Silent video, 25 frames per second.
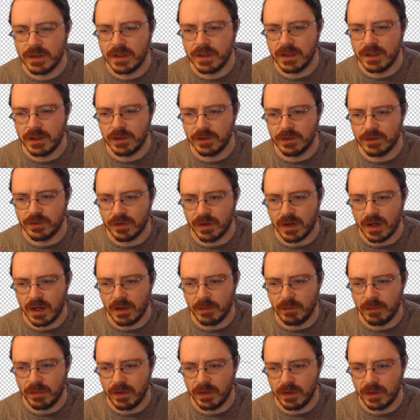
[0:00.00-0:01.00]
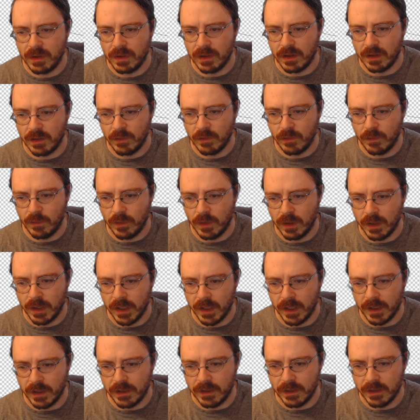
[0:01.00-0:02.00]
teardrop on one
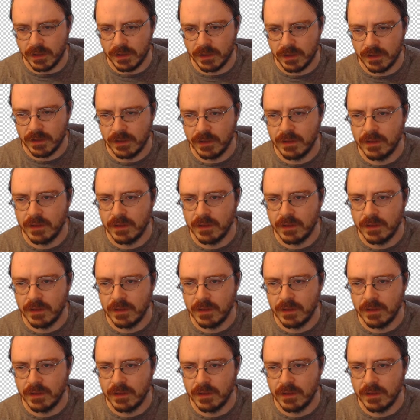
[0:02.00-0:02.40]
end,